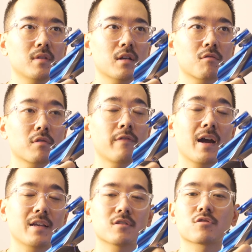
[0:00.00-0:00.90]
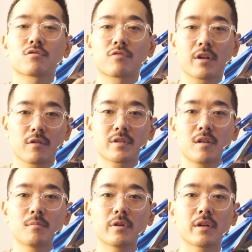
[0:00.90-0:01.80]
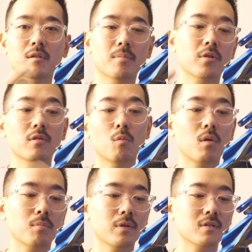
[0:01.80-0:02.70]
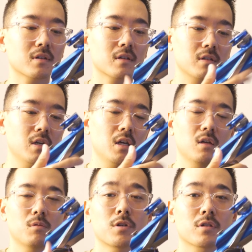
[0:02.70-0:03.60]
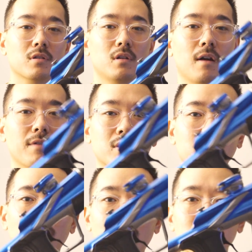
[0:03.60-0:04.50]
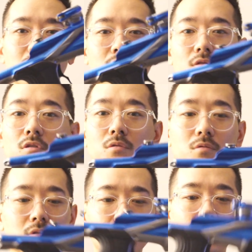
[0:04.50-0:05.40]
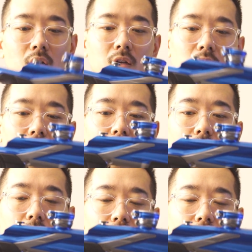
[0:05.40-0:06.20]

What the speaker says: revised trigger assembly compared to the 1.6, which obviously allows it to use the